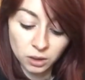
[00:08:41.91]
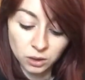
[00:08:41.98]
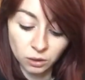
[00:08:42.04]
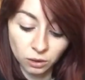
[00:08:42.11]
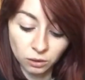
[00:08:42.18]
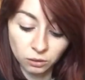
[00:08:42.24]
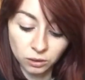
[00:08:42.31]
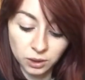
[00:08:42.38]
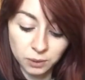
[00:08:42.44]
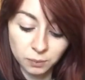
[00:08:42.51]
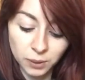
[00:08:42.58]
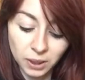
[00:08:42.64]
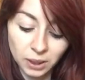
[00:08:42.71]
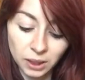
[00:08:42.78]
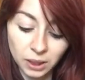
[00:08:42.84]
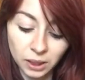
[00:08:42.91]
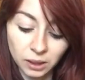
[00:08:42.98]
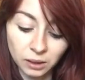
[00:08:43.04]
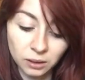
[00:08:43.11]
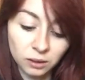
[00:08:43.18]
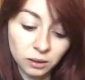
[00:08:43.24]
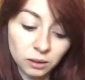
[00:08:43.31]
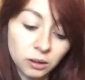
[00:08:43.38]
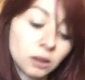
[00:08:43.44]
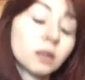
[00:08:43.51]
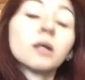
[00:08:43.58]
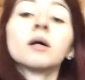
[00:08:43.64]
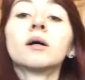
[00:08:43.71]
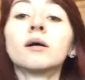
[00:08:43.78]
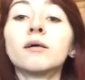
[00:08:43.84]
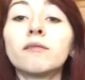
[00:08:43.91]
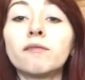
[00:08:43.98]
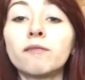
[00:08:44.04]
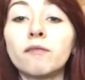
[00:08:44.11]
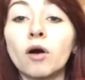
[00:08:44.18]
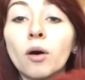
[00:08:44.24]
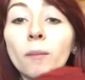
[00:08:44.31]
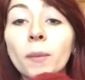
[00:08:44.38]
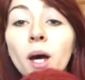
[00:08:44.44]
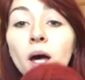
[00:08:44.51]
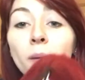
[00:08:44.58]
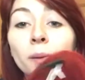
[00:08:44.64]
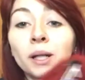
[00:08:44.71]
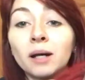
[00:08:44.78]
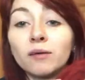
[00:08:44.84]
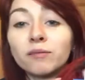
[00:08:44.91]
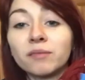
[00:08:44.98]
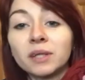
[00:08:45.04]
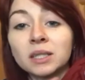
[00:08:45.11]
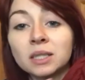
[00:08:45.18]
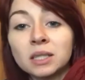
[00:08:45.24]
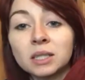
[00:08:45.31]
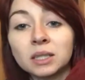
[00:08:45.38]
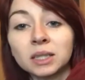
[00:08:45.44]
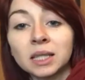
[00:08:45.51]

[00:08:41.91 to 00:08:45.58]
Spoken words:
So I got this beanie from Urban Outfitters.